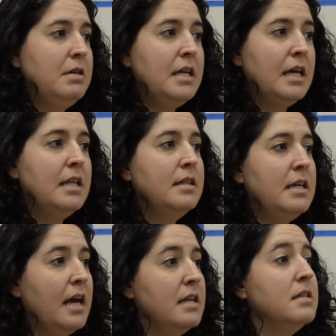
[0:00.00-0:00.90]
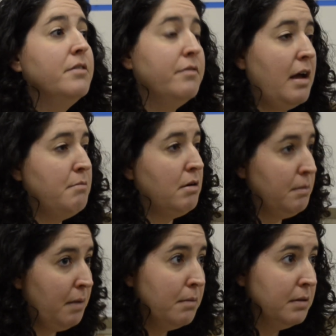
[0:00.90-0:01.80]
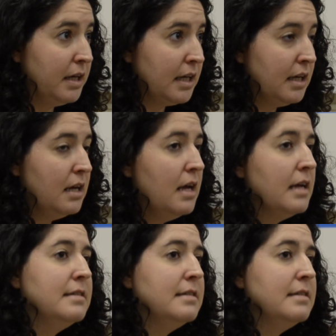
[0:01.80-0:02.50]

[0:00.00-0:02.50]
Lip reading: and we get the end of the Weimar Republic.